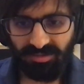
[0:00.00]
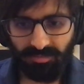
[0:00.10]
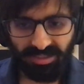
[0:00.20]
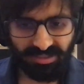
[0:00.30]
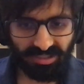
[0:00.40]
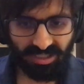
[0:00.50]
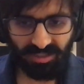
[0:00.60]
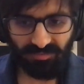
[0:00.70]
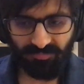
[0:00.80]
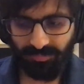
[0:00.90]
the
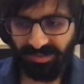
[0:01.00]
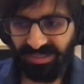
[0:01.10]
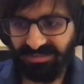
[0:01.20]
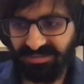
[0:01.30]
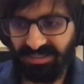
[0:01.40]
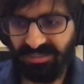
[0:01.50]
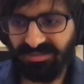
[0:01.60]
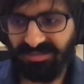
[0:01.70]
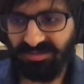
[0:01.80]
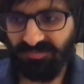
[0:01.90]
mandala from the next day
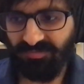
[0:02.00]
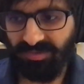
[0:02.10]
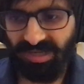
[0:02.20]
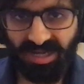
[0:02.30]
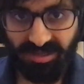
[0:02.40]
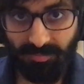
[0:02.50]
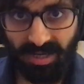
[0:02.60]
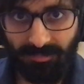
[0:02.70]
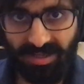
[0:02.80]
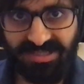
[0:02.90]
and stuff, then I'd
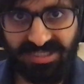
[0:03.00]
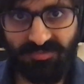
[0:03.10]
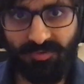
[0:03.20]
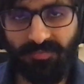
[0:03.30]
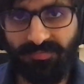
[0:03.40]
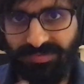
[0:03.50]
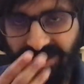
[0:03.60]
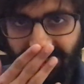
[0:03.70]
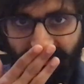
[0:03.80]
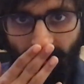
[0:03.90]
remind myself of
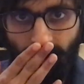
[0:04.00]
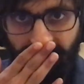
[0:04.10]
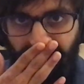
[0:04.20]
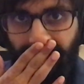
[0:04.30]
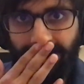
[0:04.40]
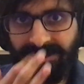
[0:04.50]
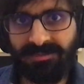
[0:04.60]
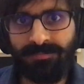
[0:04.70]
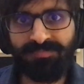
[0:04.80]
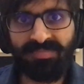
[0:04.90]
these four
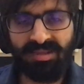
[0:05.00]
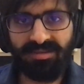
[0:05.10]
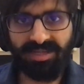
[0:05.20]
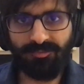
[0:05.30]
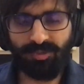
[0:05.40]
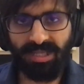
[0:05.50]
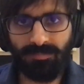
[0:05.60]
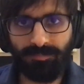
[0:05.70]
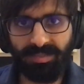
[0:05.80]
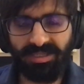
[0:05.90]
things that would
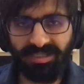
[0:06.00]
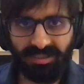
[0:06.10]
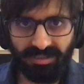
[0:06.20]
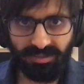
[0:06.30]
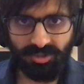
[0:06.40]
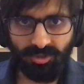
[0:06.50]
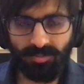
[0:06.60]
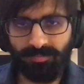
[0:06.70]
help me,